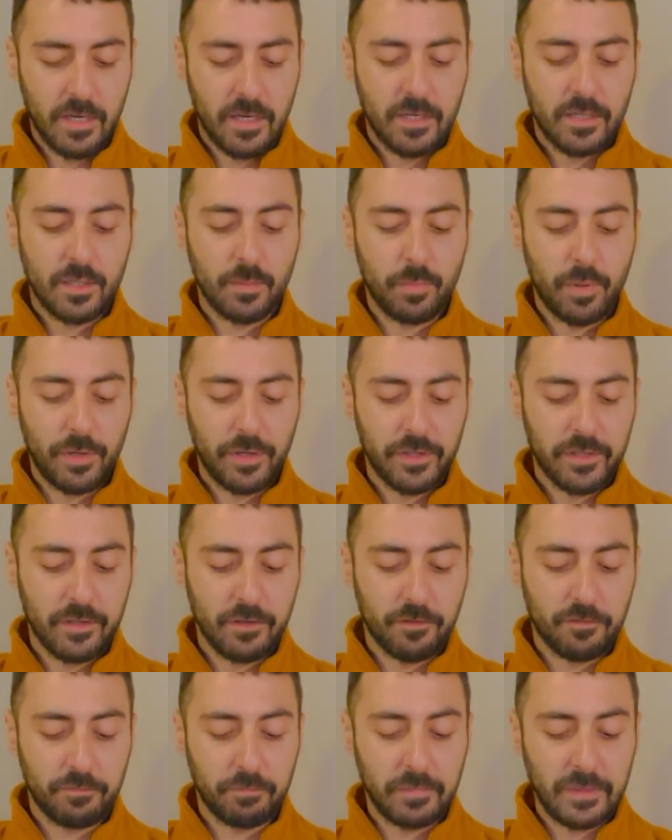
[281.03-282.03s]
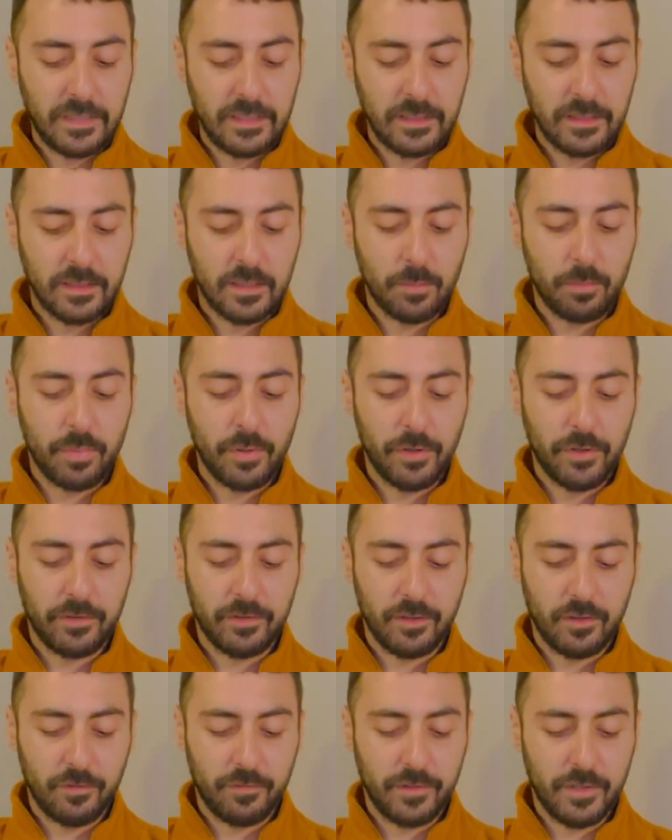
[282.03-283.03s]
The burden of me, the burden
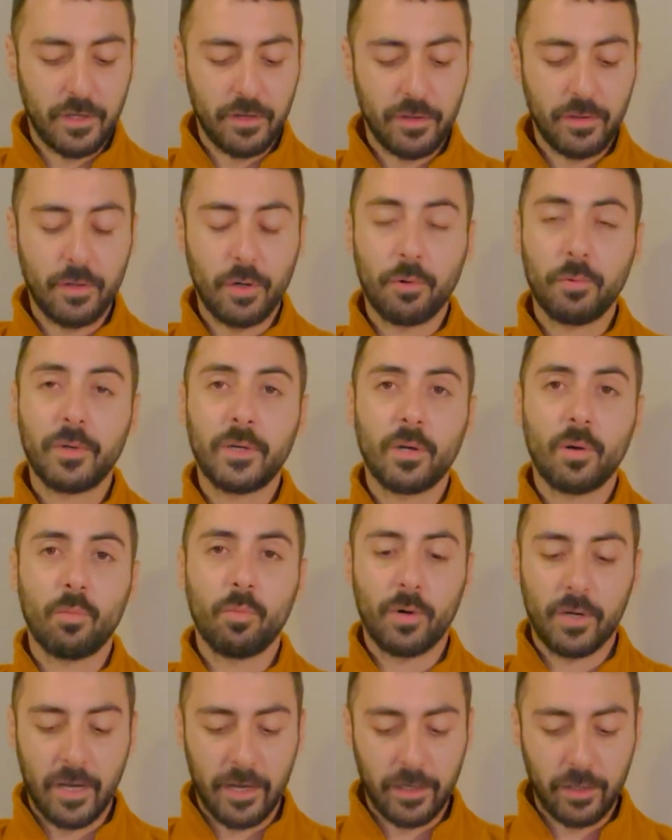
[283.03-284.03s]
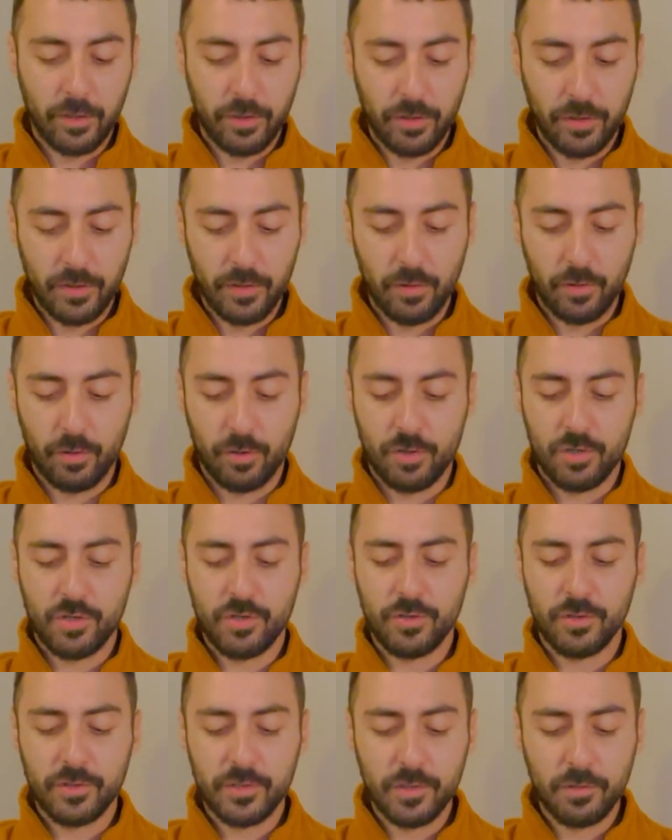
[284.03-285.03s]
of not knowing what I could or
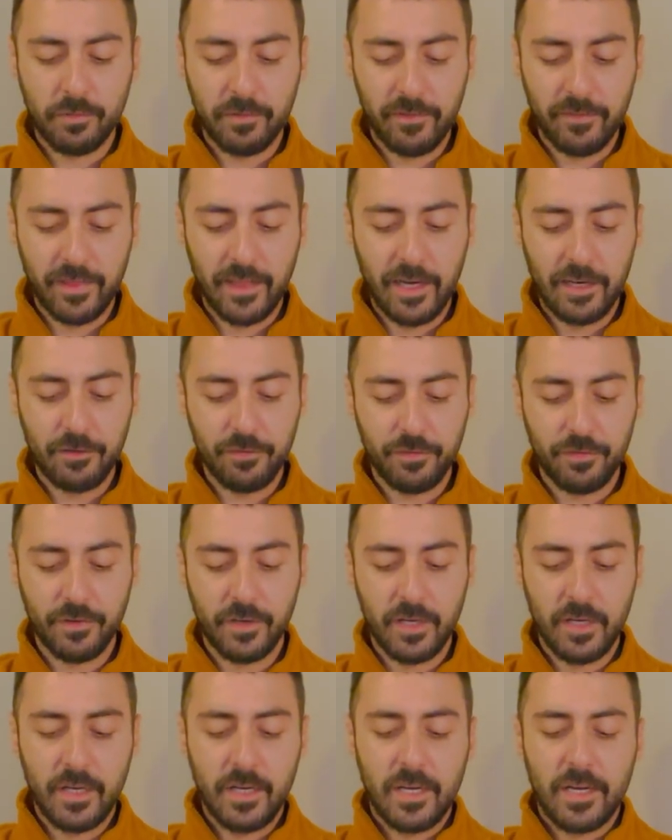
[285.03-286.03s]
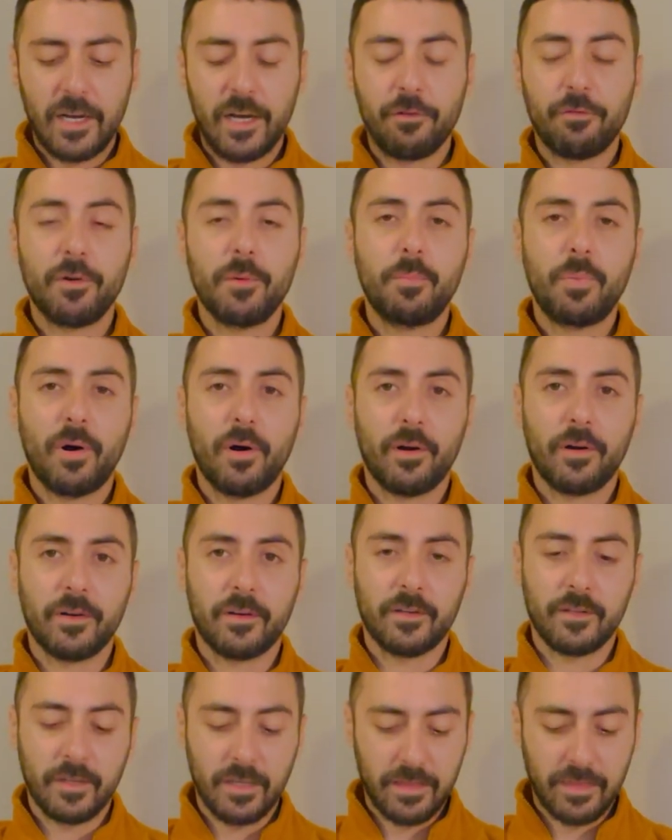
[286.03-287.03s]
should do with life, every part
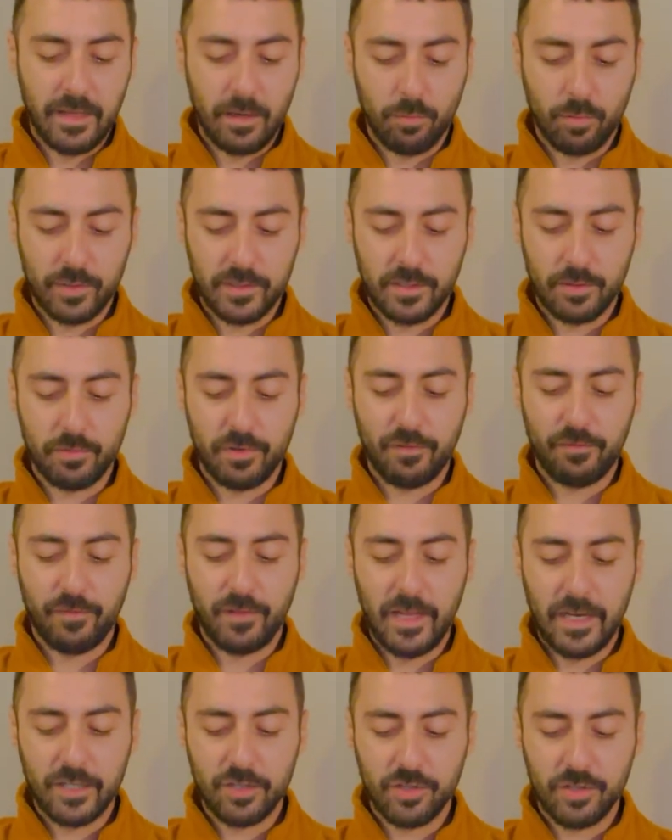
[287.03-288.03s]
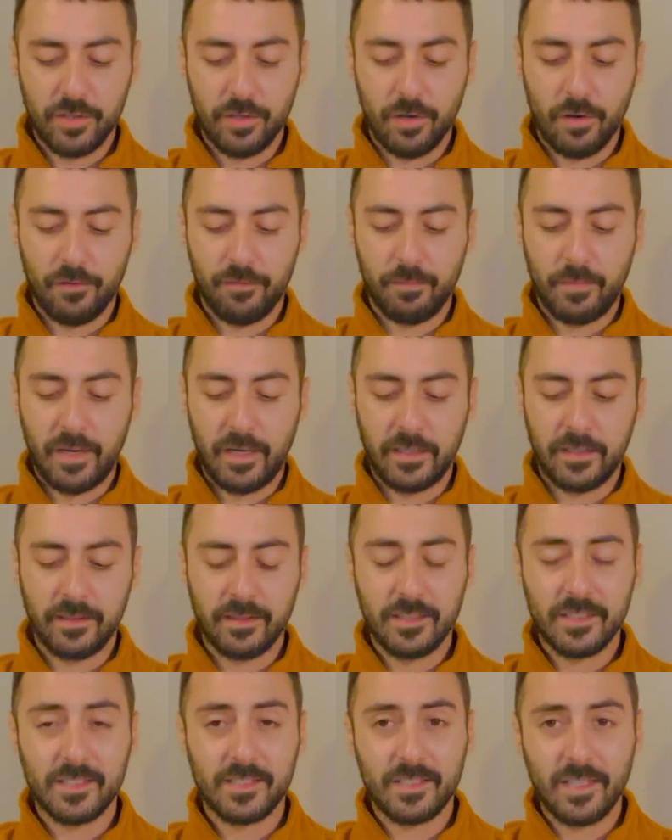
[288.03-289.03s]
that was a reflection of
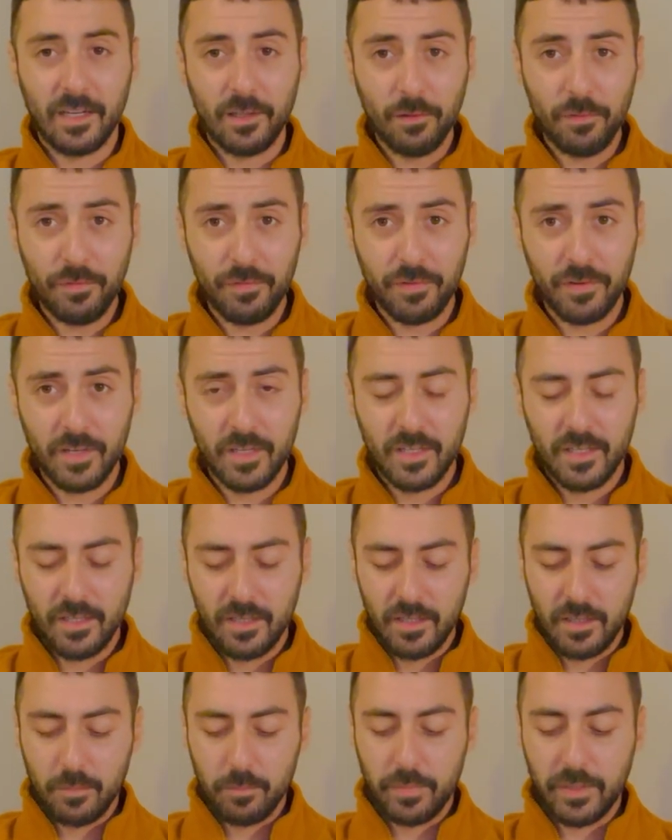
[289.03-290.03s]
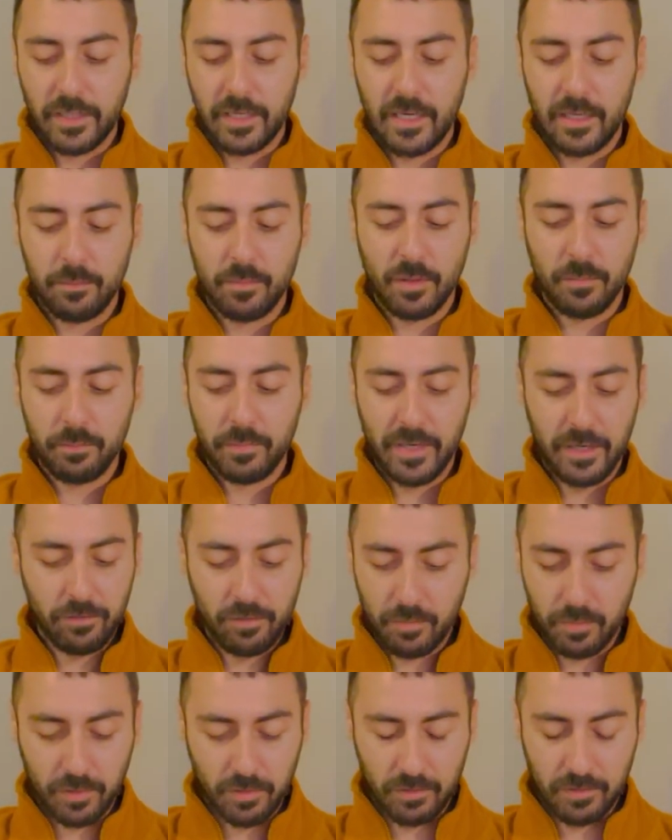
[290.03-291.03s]
myself became
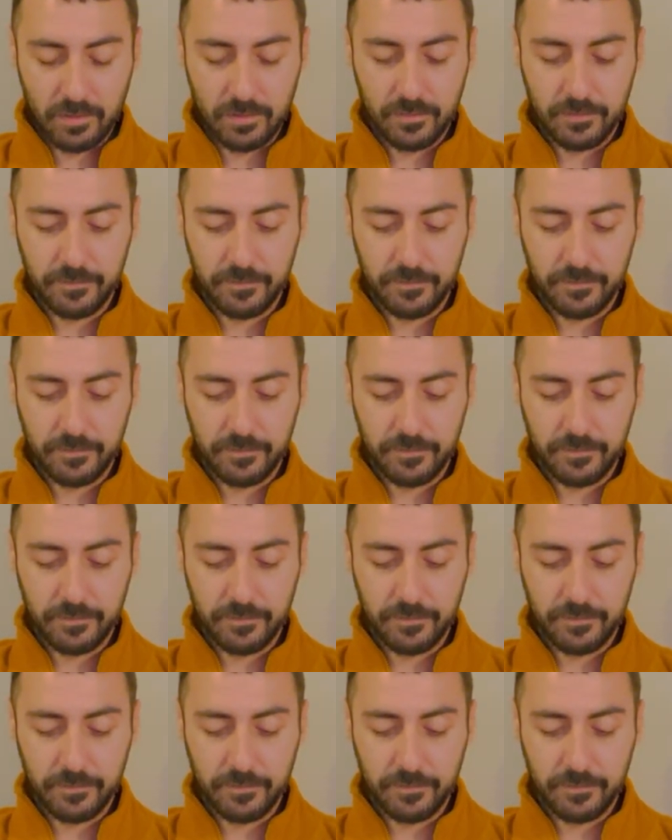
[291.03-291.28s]
unbearable.